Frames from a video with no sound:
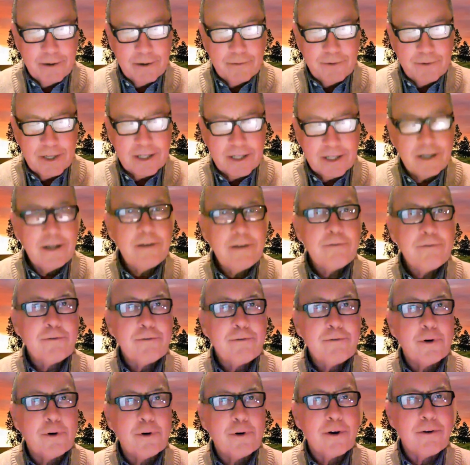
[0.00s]
Vicky,
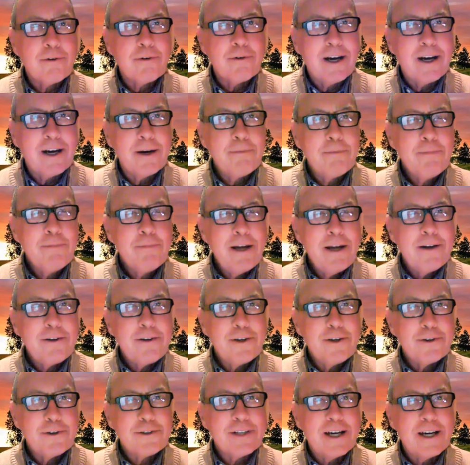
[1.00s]
for
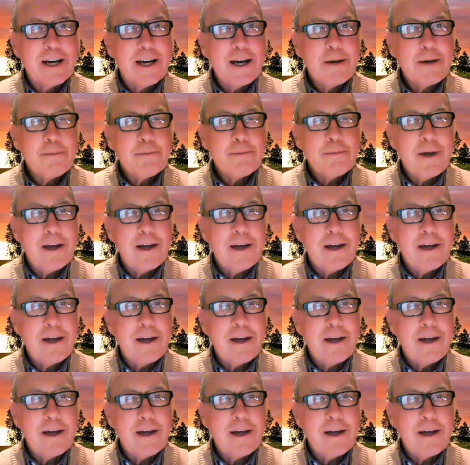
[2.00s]
your time